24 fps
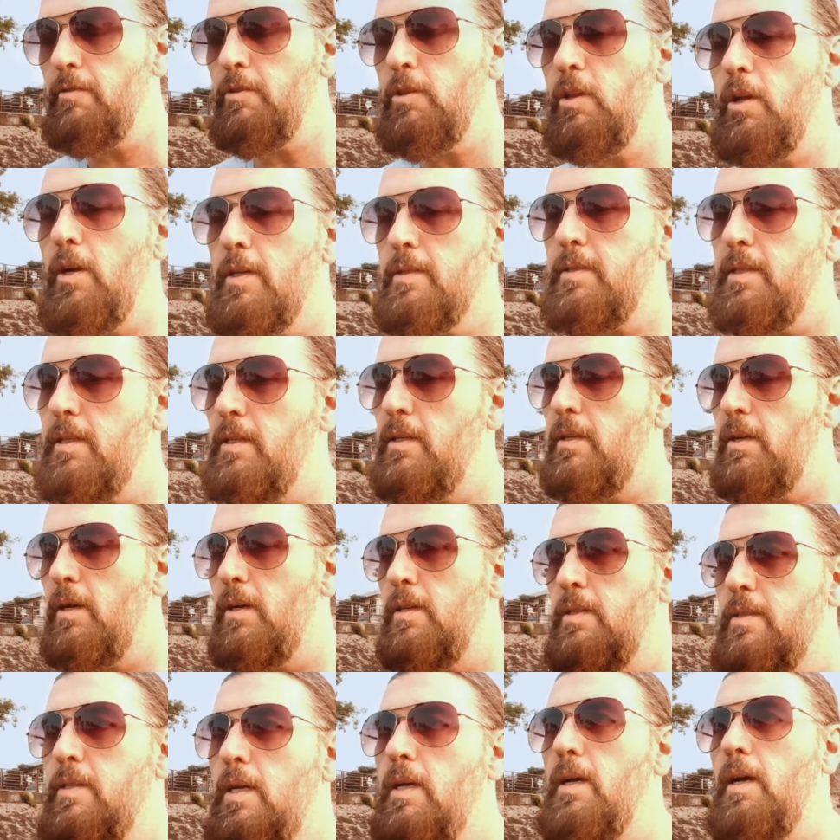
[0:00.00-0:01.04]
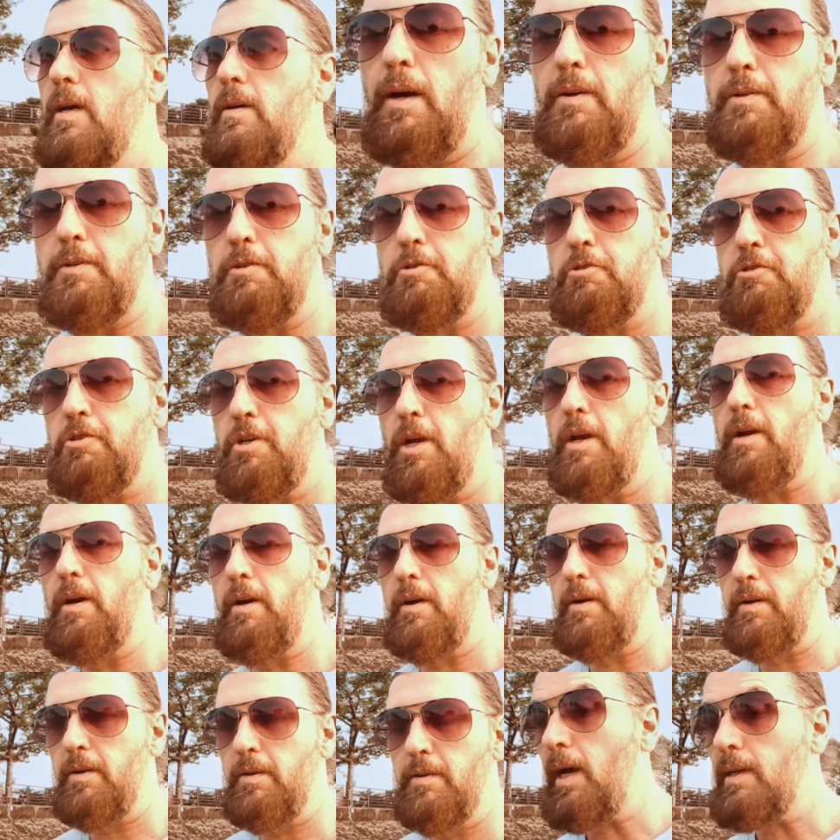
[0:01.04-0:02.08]
I haven't locked in onto how to
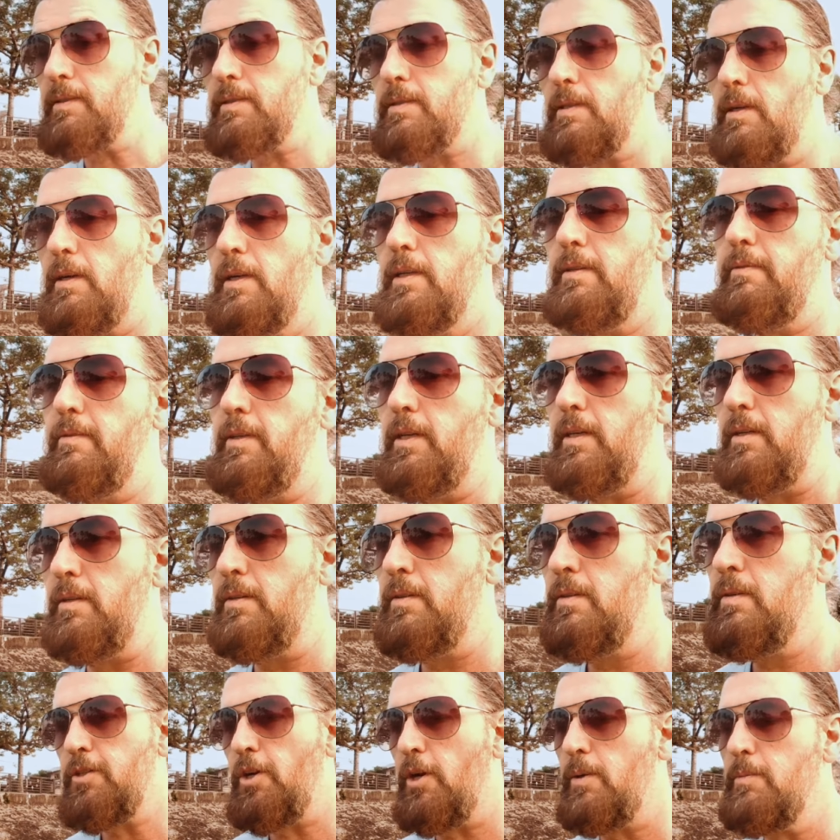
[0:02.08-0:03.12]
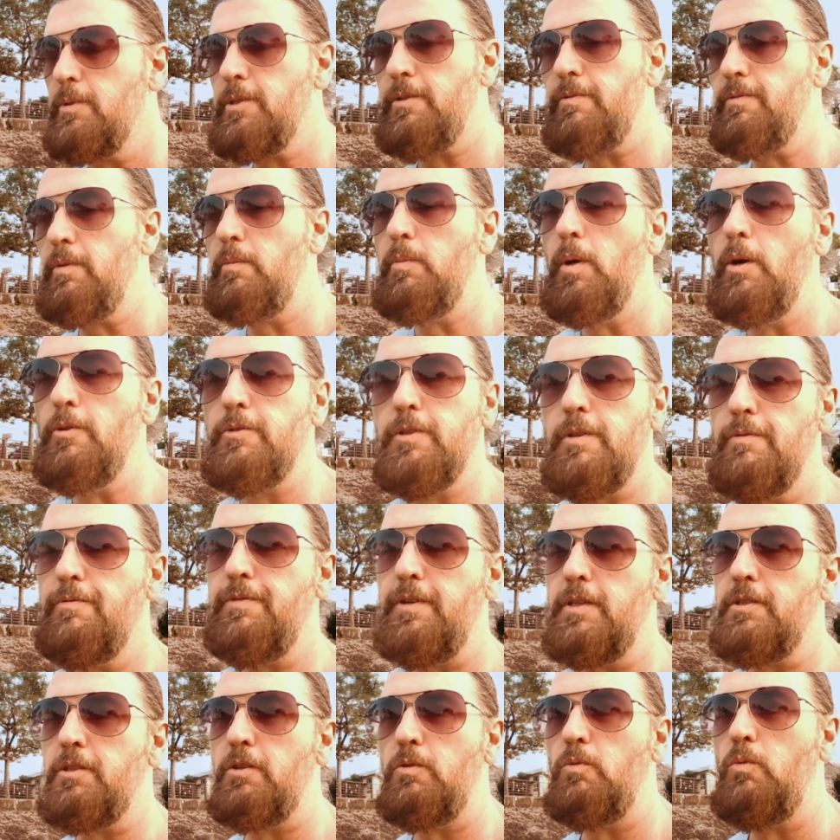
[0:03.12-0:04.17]
share that side of it in terms of the most
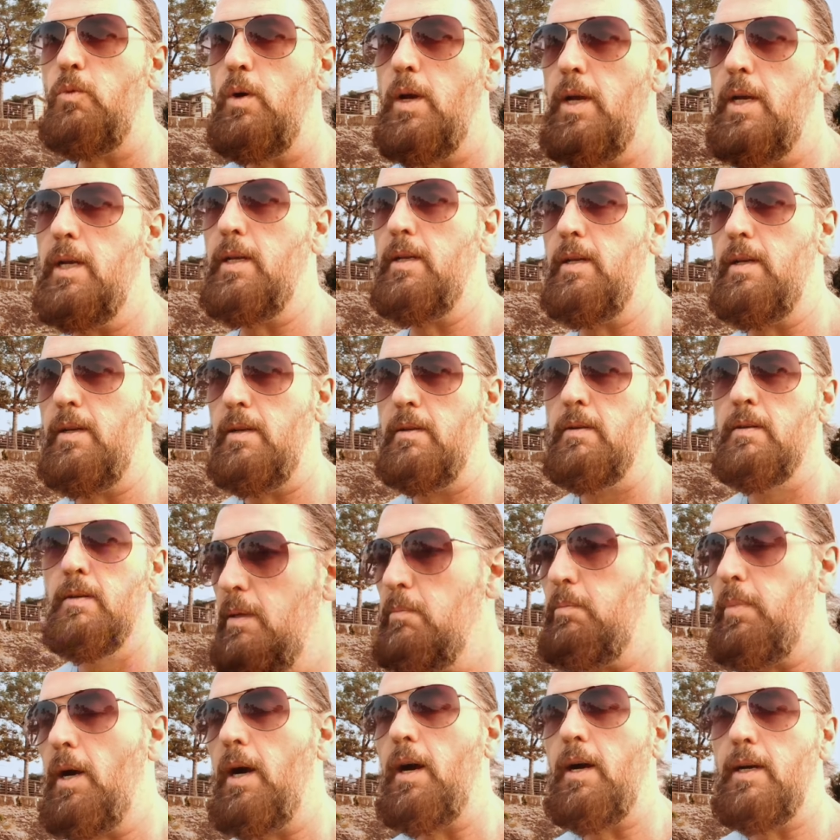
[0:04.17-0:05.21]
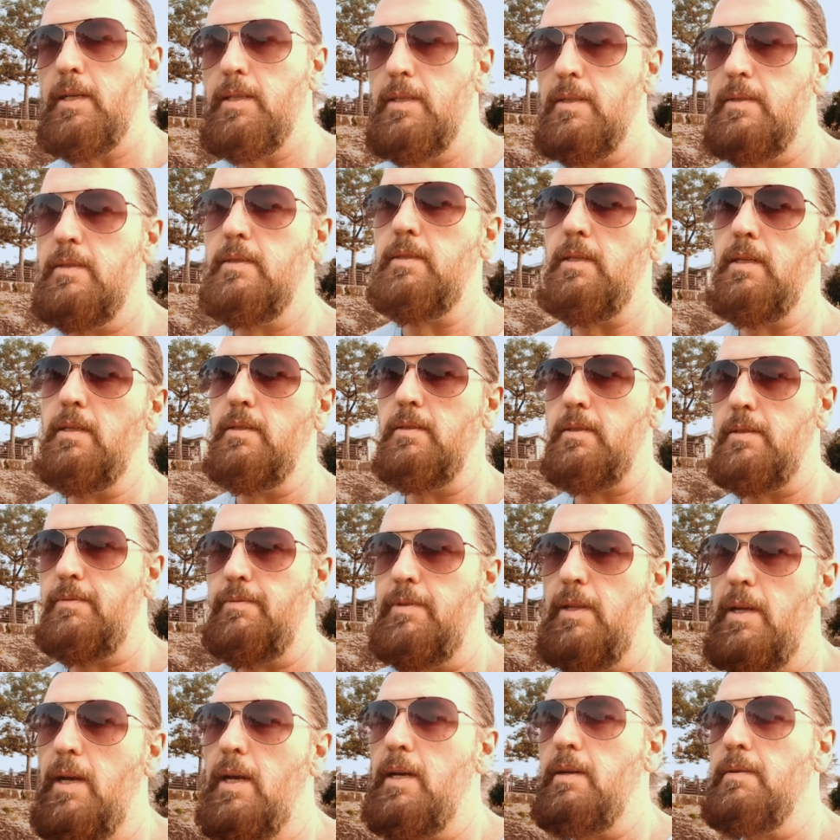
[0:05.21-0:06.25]
efficient way to get a behind the scenes
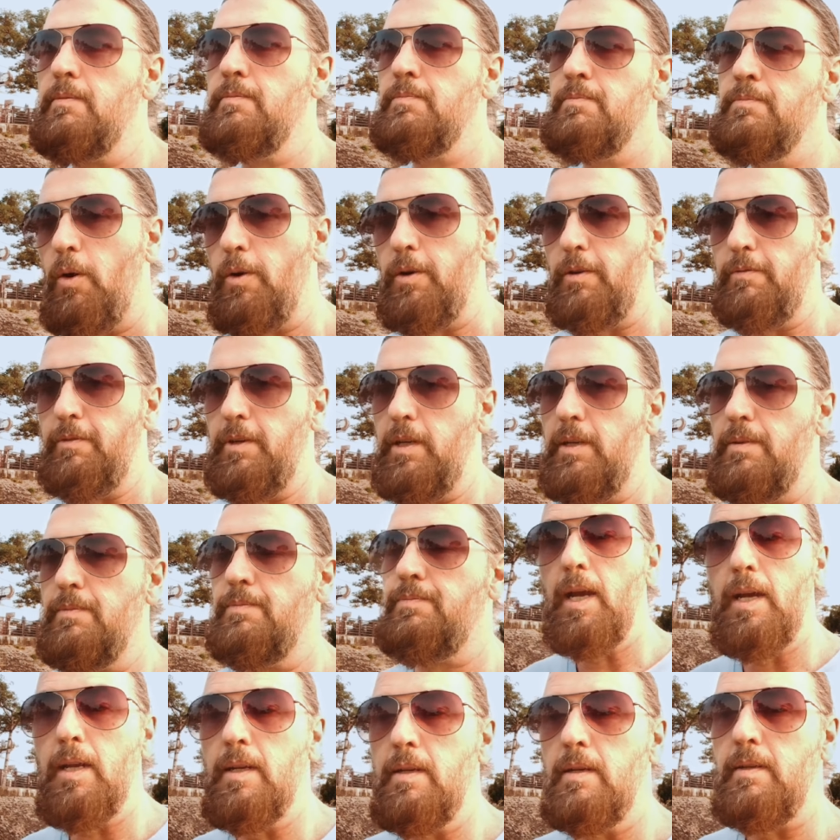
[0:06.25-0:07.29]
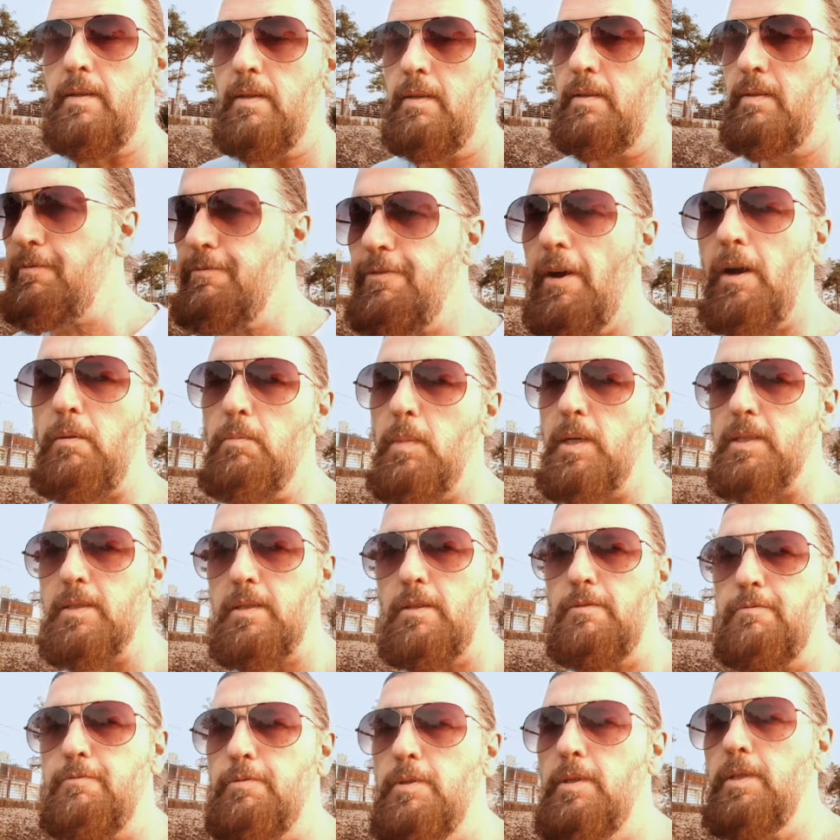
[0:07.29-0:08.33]
of that part of it. And I found
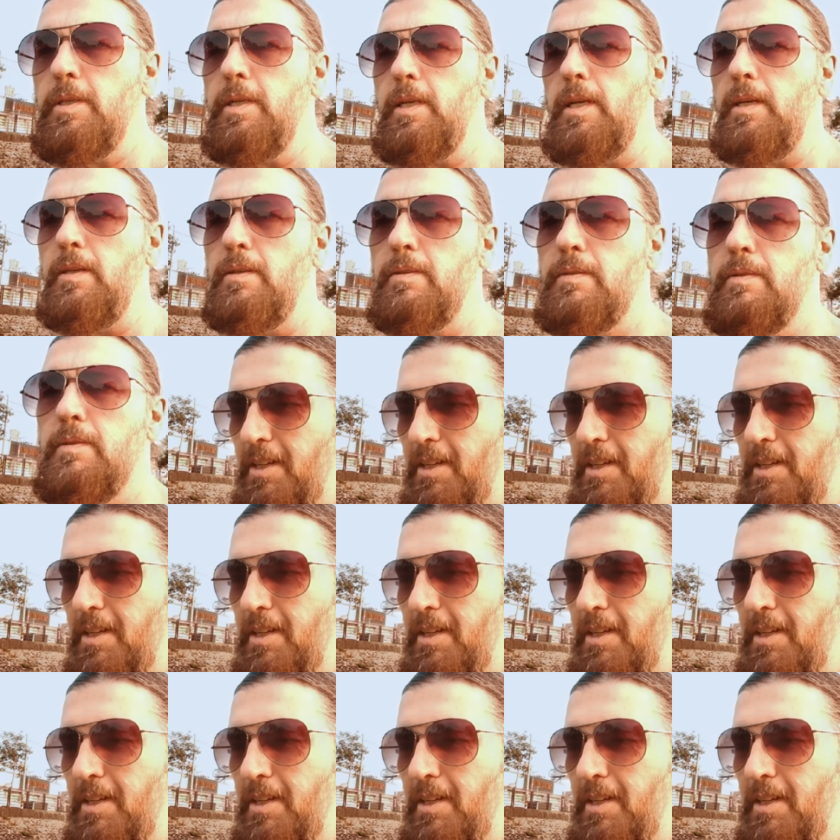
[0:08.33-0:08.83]
myself really